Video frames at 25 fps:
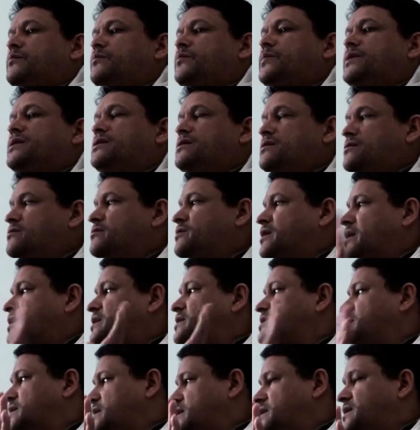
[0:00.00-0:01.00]
But the Quran
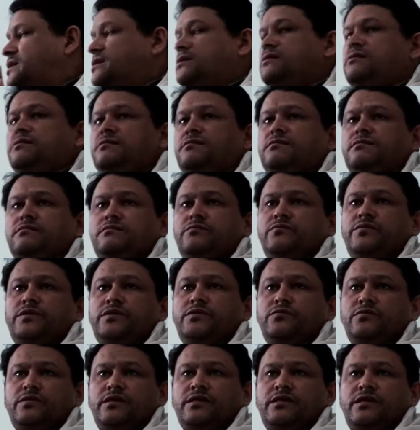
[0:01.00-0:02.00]
is clear, we
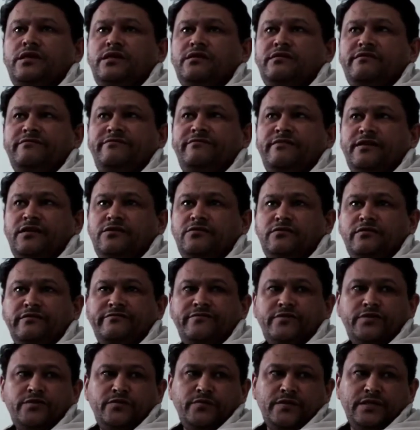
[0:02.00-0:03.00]
do not eat the flesh of
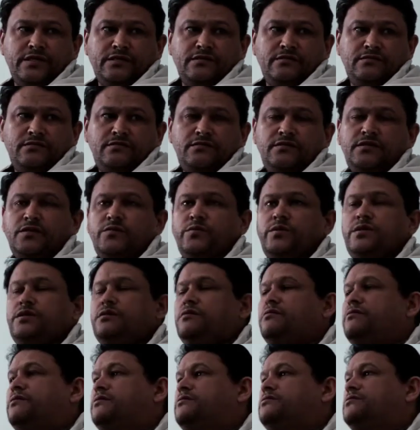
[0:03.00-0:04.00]
the swine. So we're
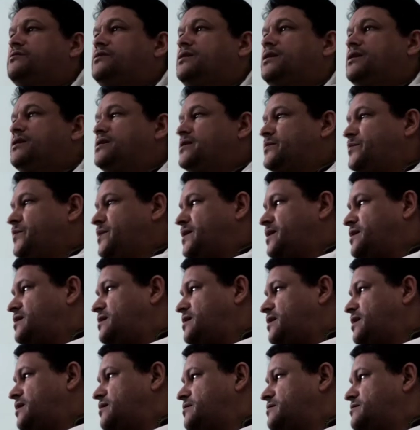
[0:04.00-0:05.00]
not going to kick the pig
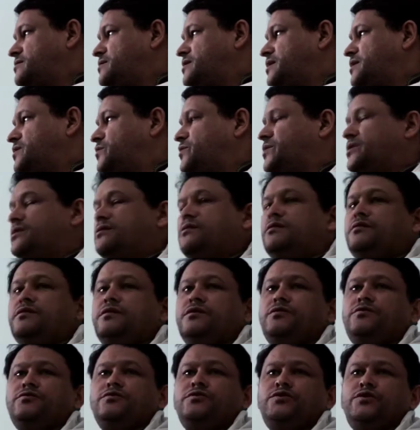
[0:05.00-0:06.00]
around and we're not
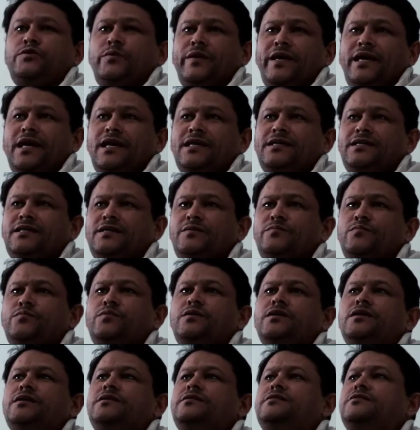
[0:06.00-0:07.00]
going to swear at him.
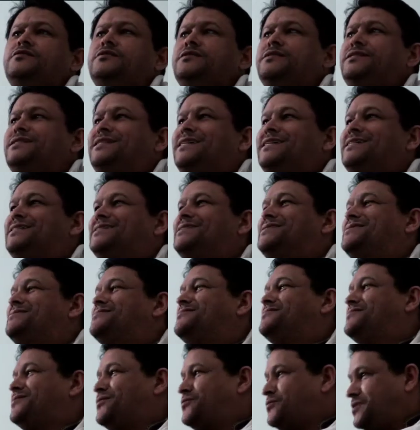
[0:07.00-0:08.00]
It just
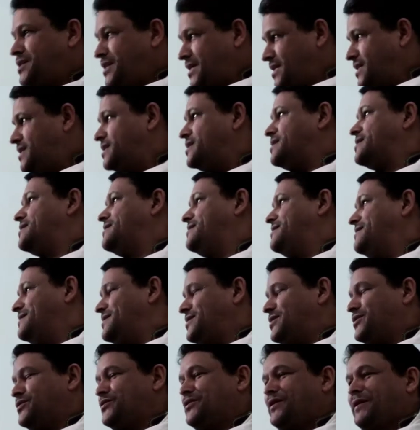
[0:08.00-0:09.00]
said, don't eat it.
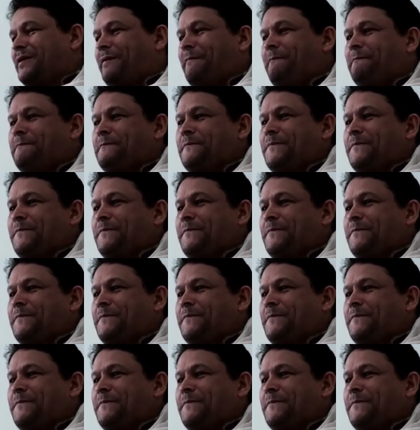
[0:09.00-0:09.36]
Okay?